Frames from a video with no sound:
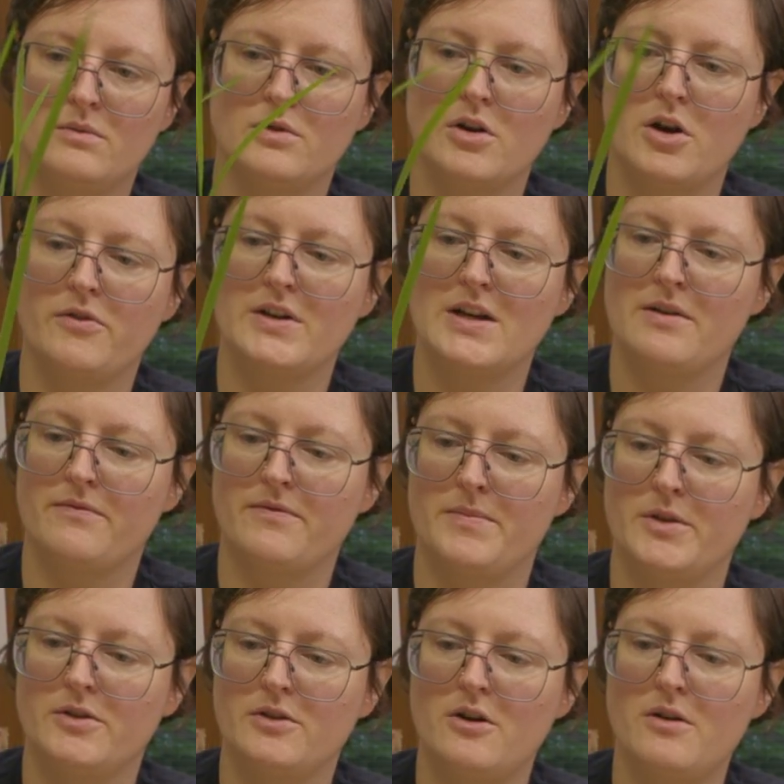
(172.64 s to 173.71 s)
We'll go down
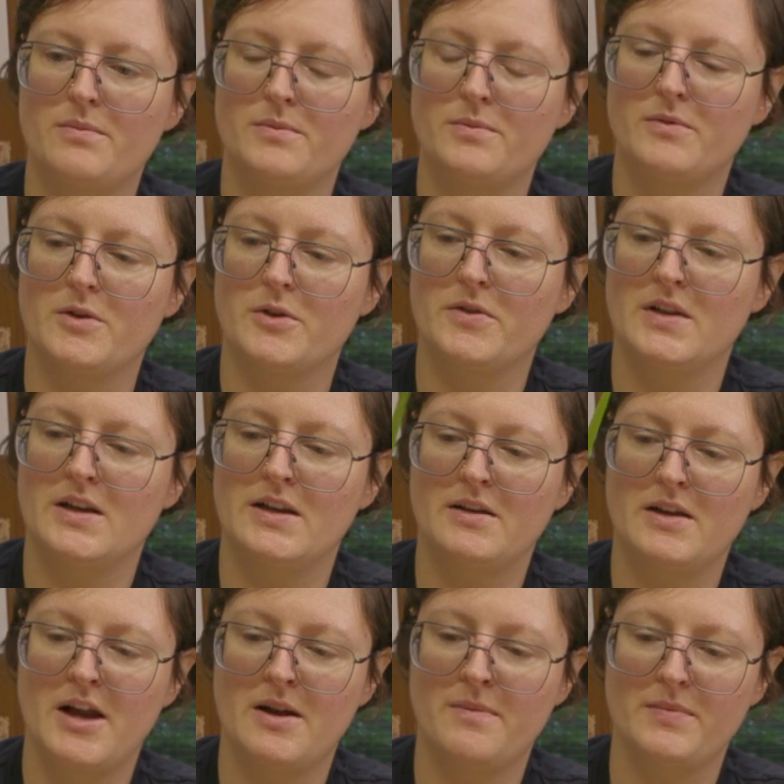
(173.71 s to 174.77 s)
from the top. We've got
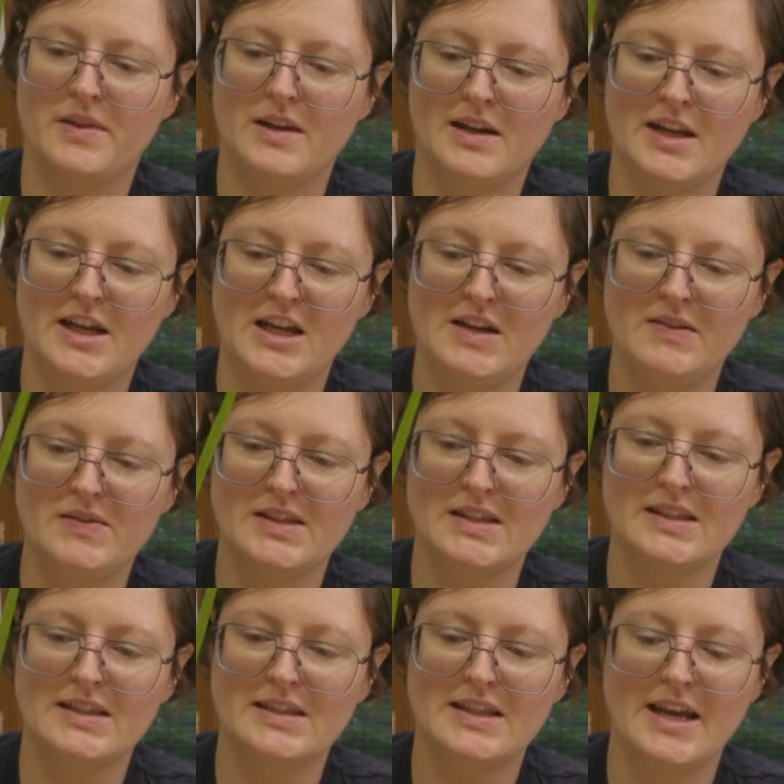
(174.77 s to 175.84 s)
the, um, the leaves,
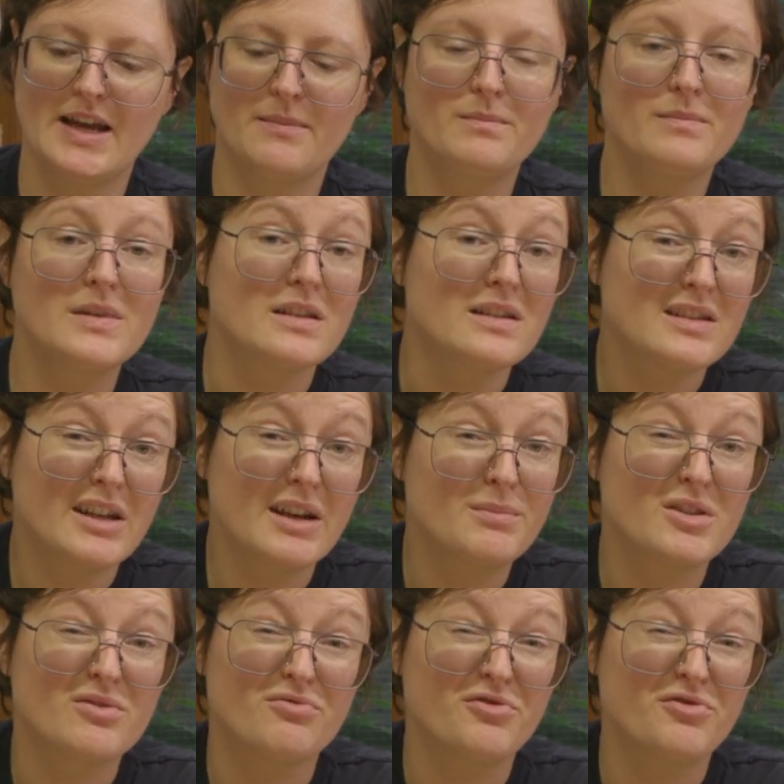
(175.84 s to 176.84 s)
the stem. The stem is